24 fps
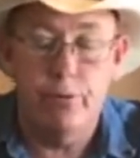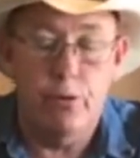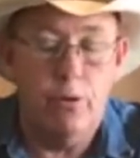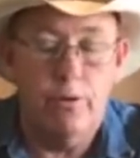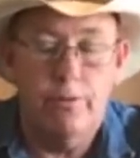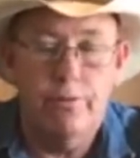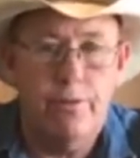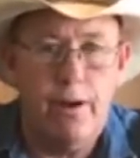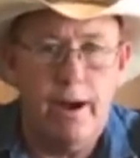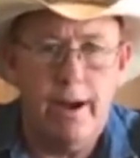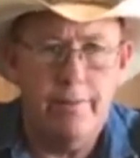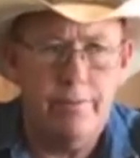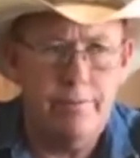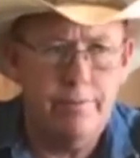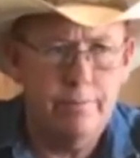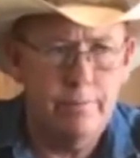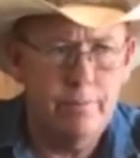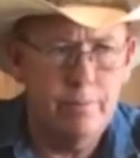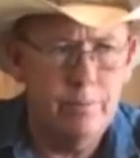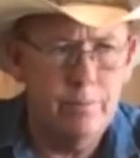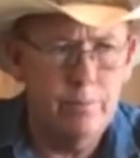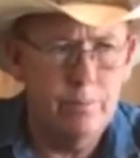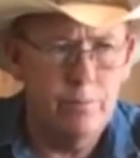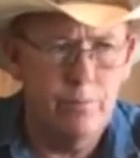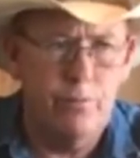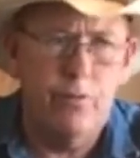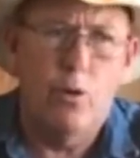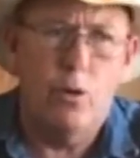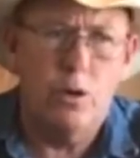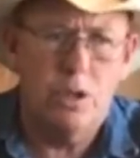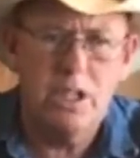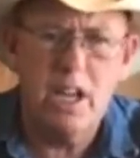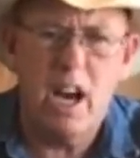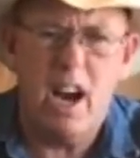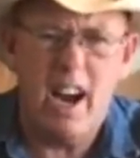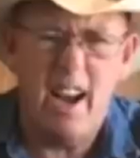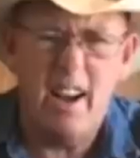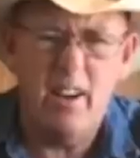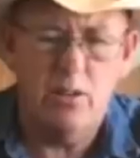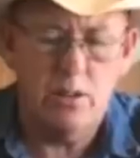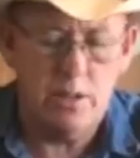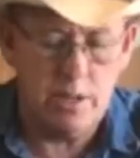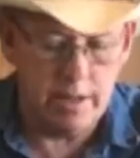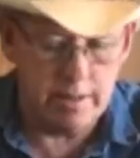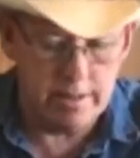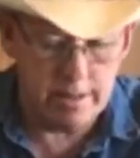four or five, four tiles,